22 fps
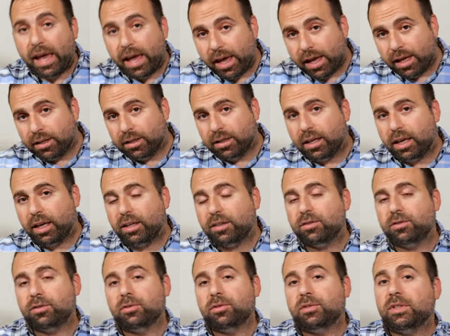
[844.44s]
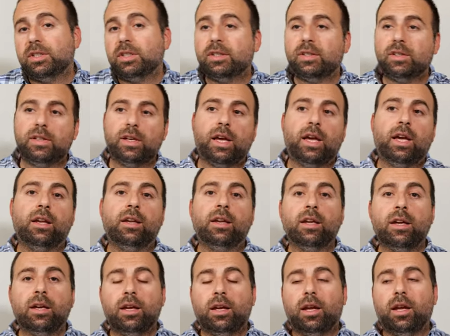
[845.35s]
and the ASUS
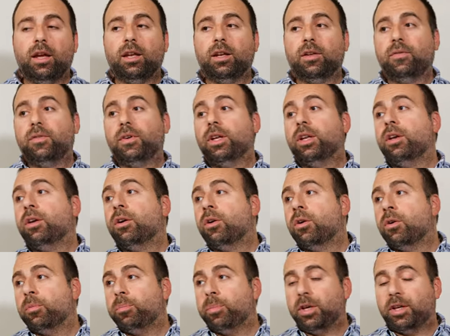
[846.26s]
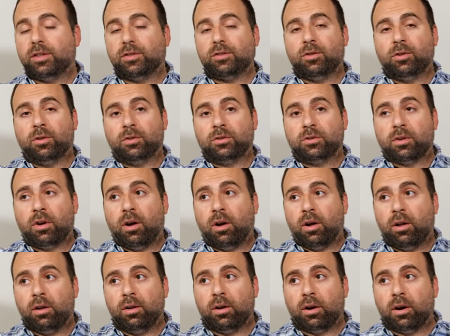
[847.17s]
ET8 in a video because those
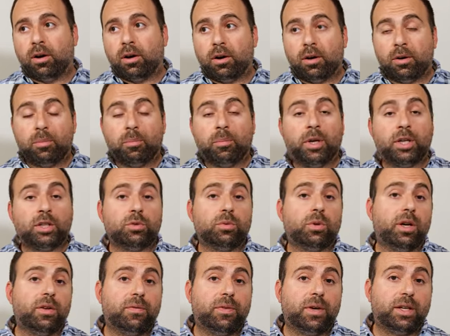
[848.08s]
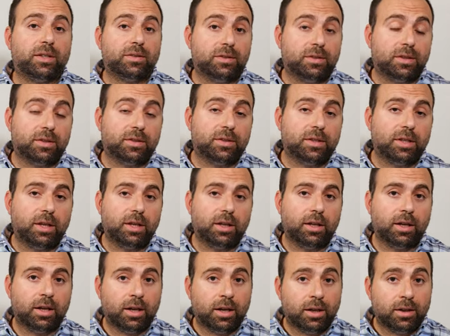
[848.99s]
all are mesh Wi-Fi
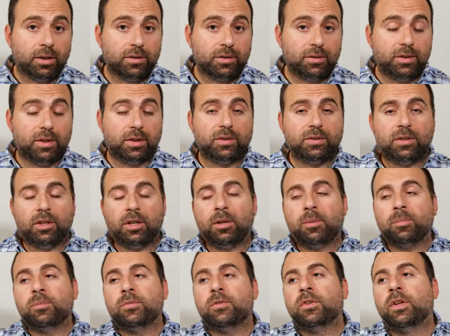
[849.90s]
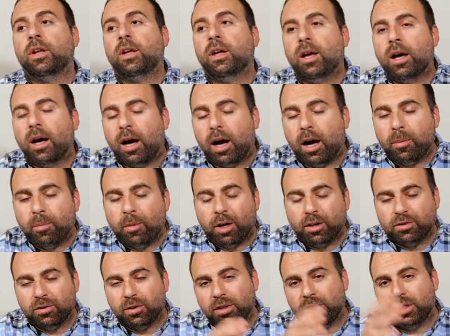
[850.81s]
6E systems. I'm
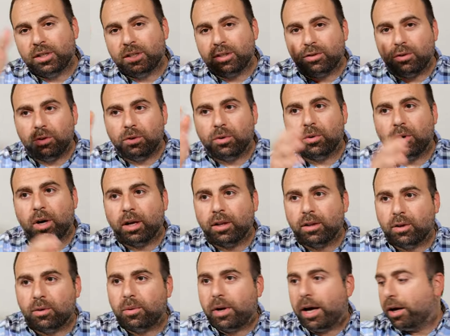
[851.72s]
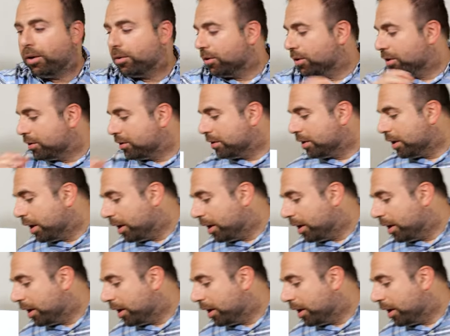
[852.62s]
also going to do other routers